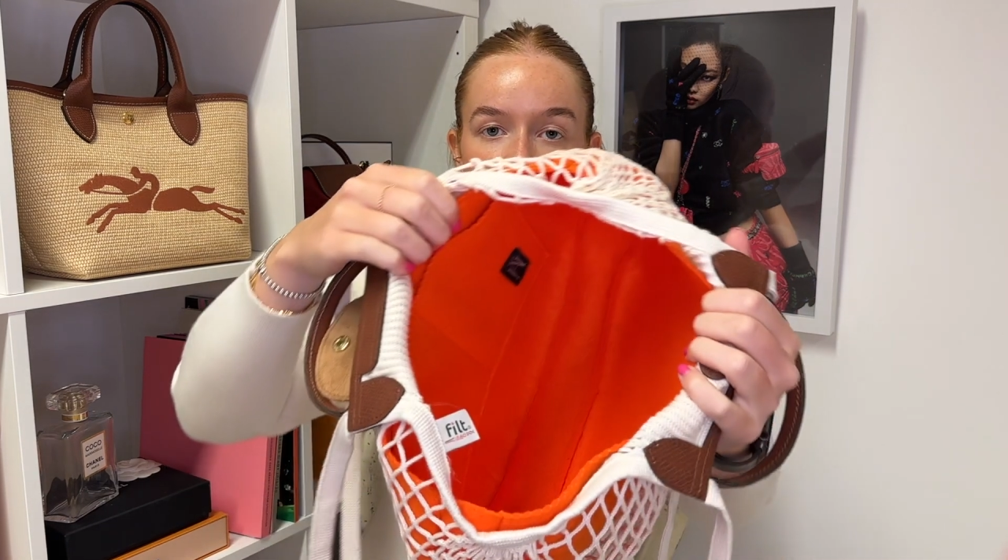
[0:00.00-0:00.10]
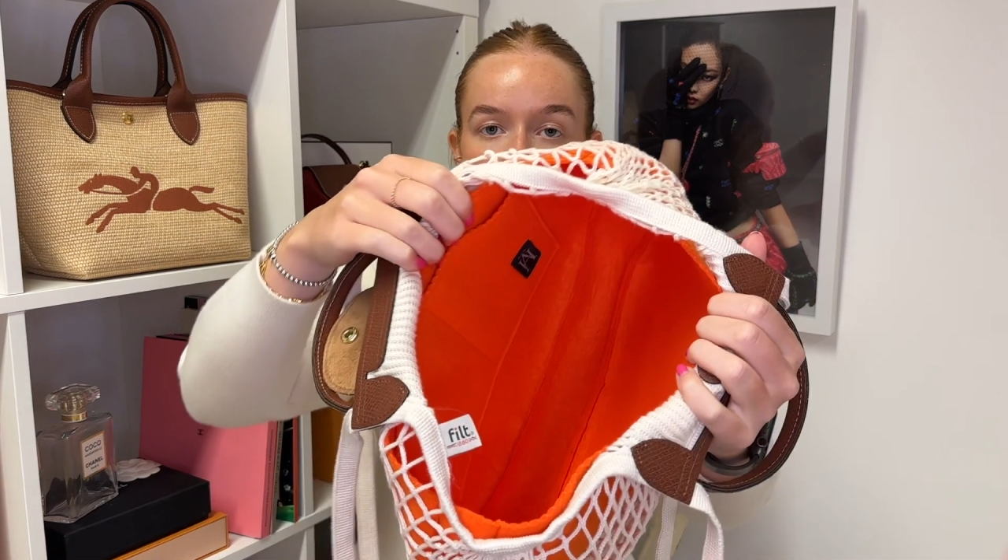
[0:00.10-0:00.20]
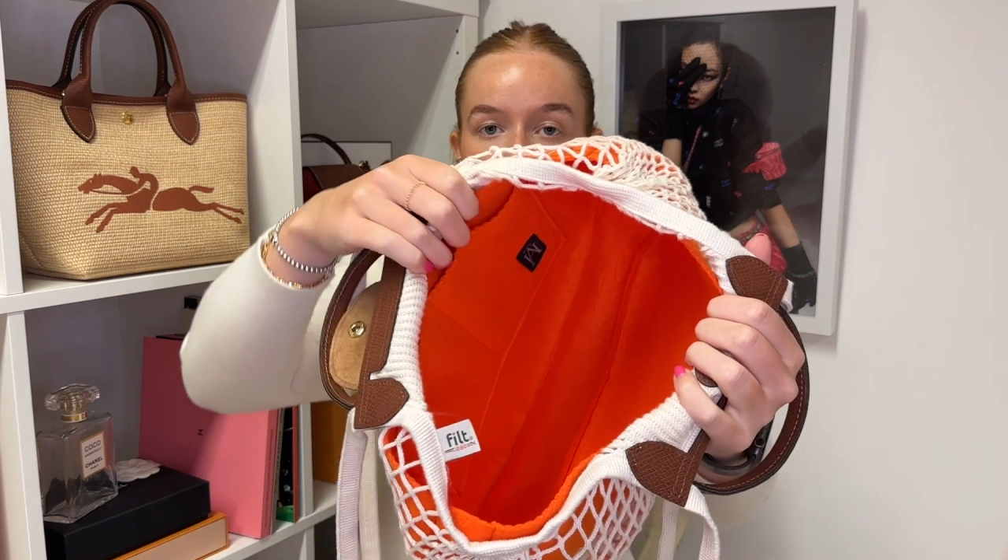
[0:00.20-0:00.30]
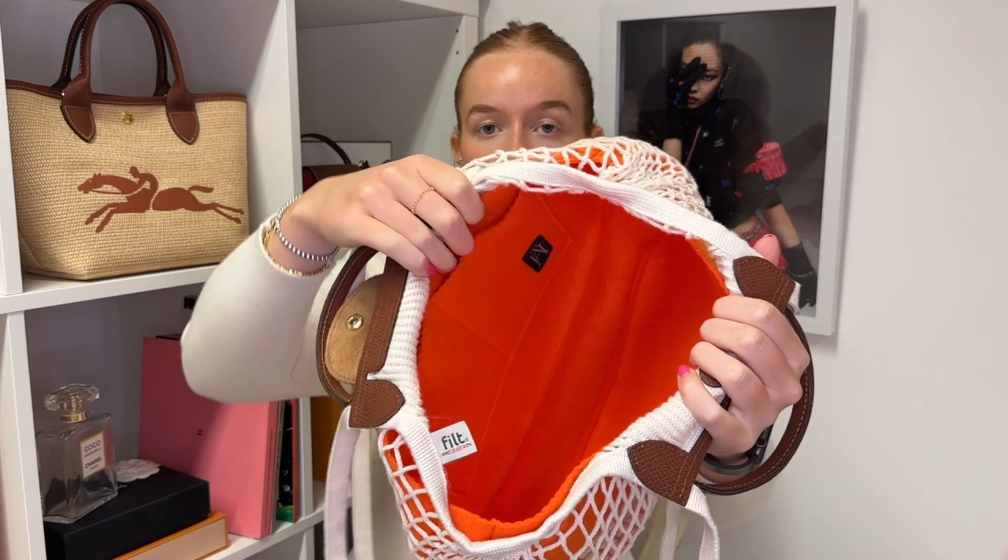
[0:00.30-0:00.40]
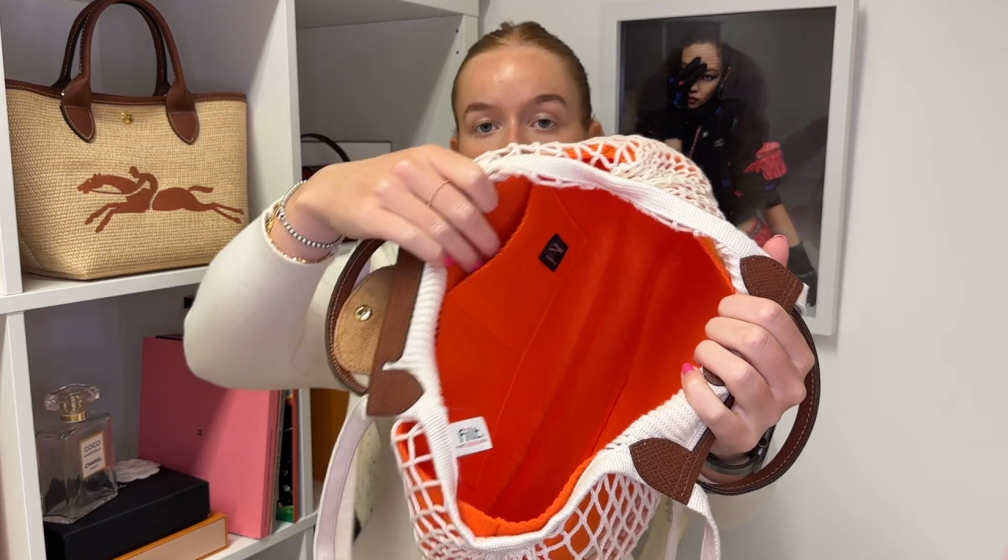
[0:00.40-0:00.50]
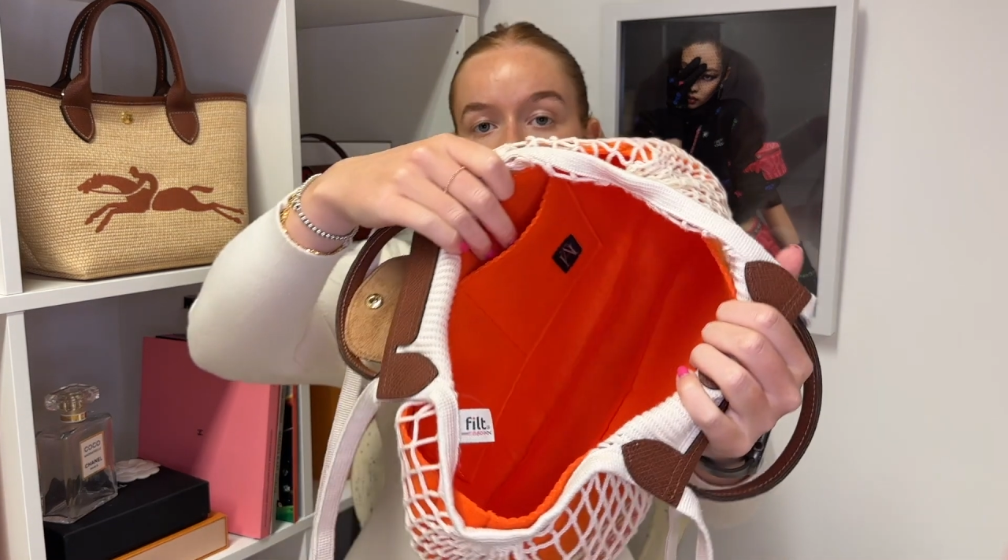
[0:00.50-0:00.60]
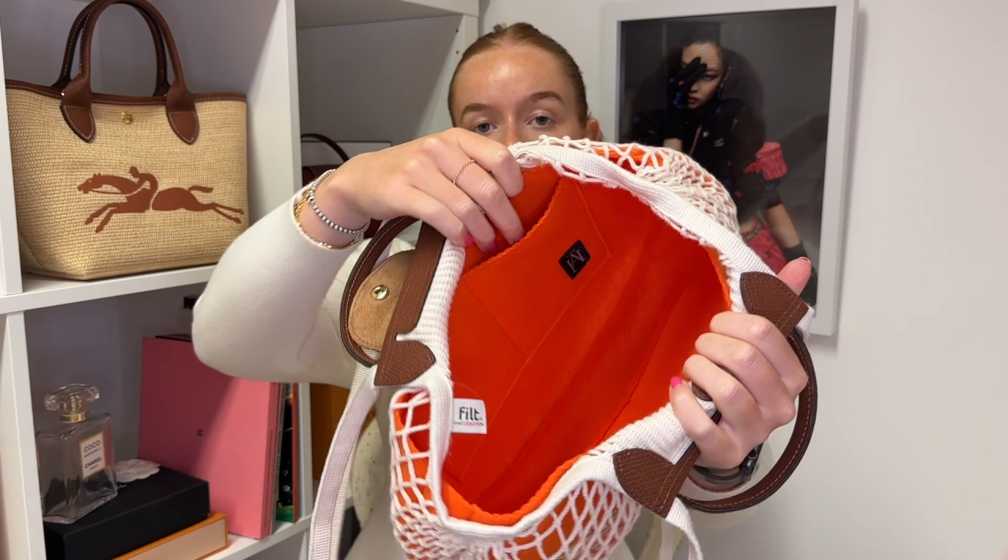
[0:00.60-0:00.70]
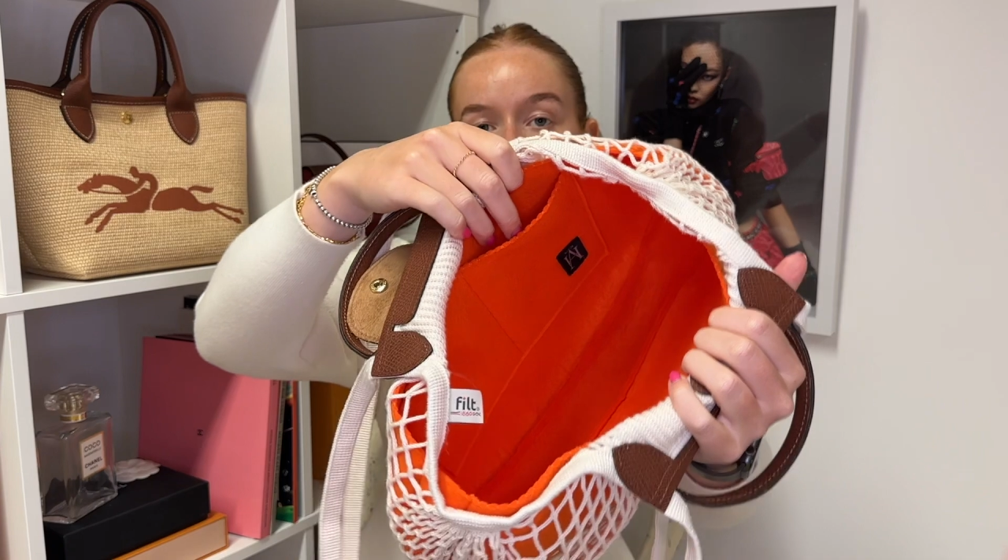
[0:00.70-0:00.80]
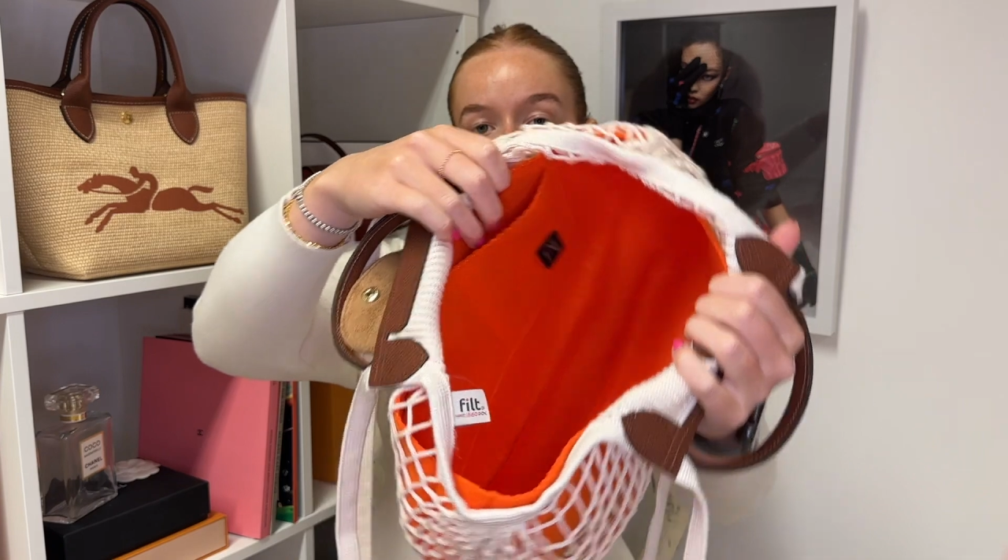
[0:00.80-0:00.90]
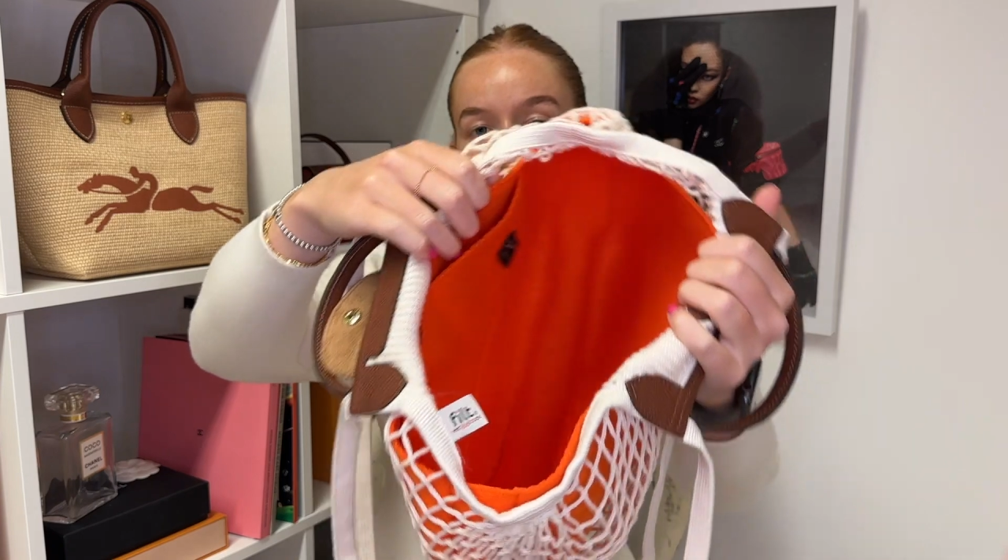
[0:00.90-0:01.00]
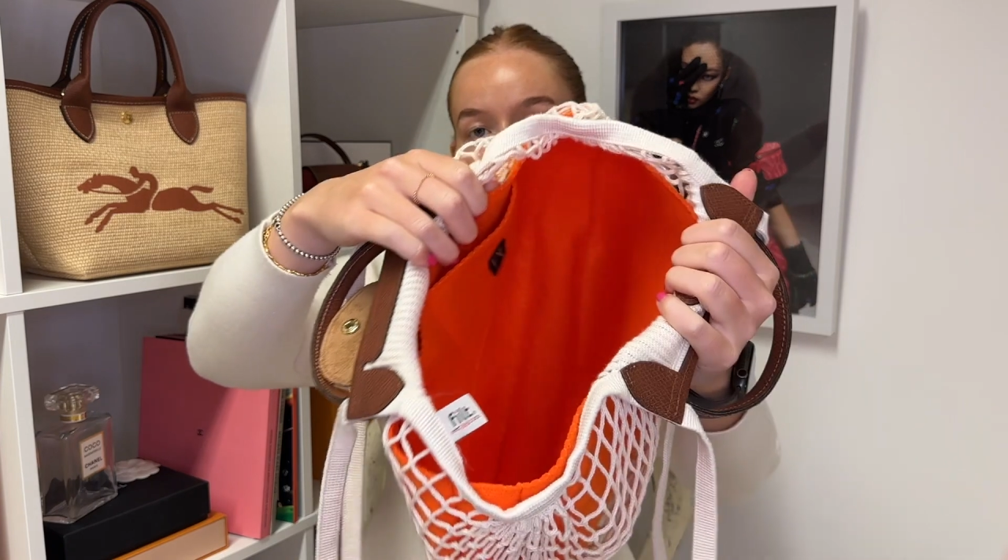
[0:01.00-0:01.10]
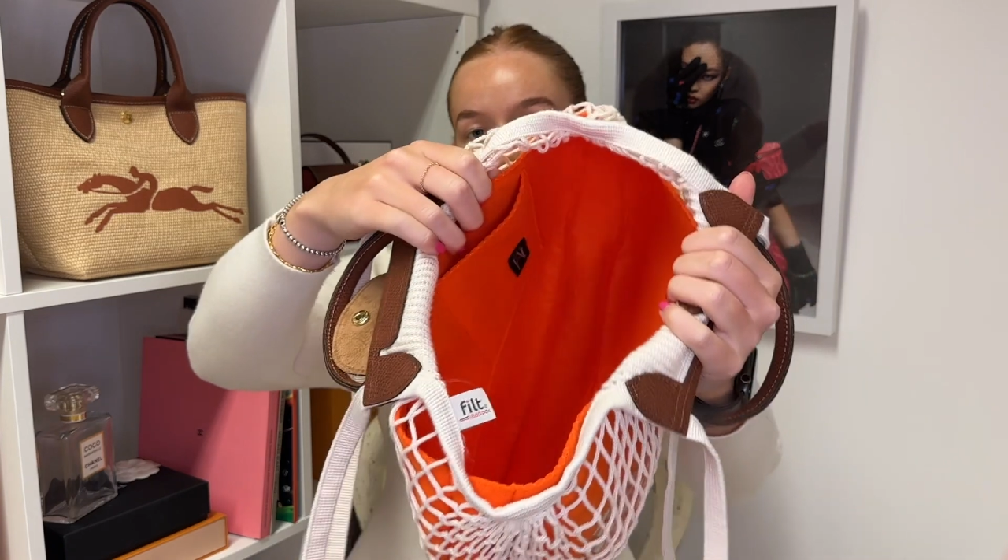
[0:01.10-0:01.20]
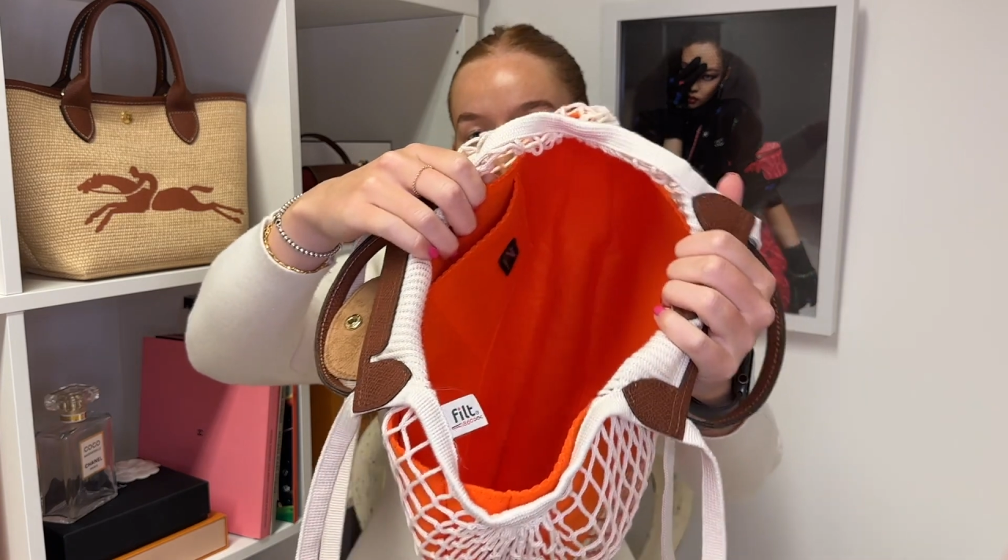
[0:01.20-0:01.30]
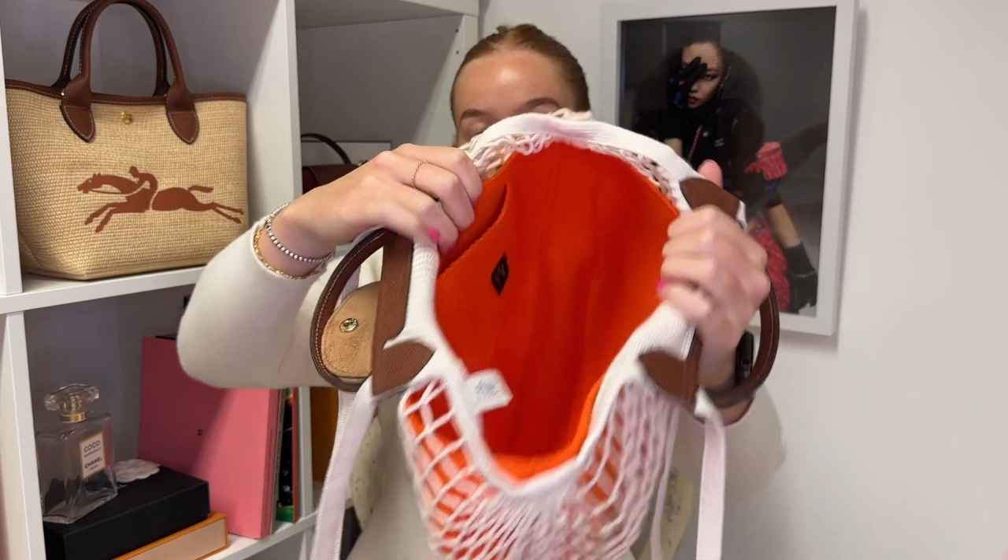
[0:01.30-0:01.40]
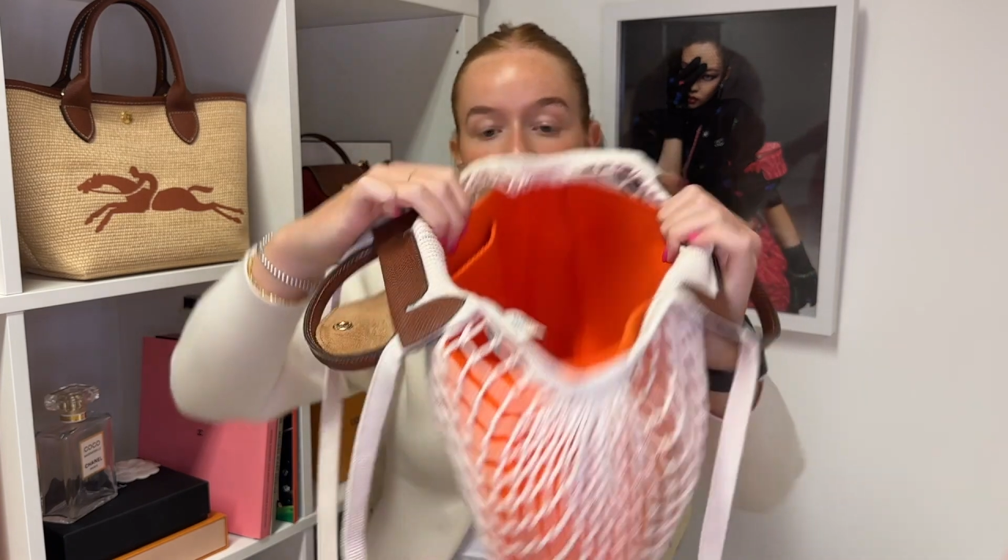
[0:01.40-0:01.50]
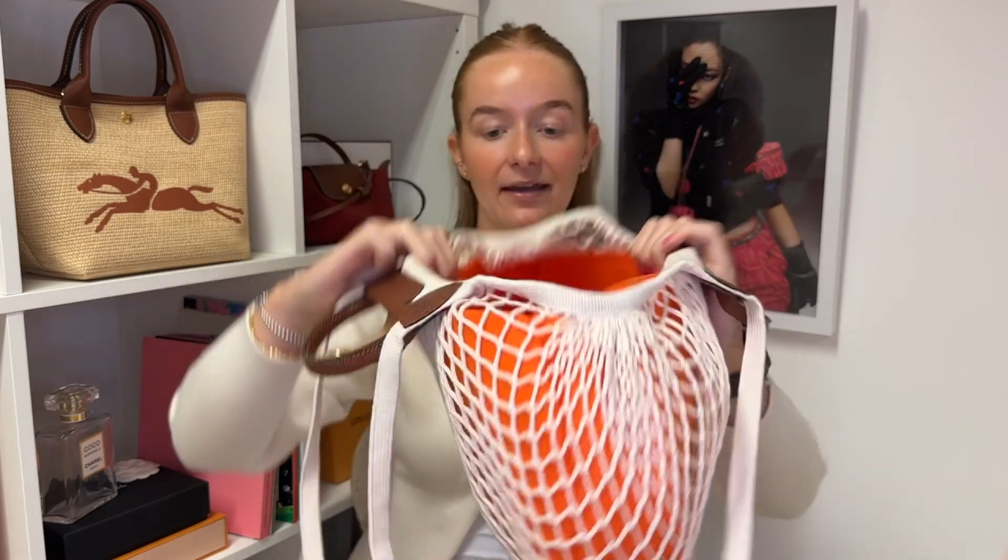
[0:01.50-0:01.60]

You've got 2 pockets on the back,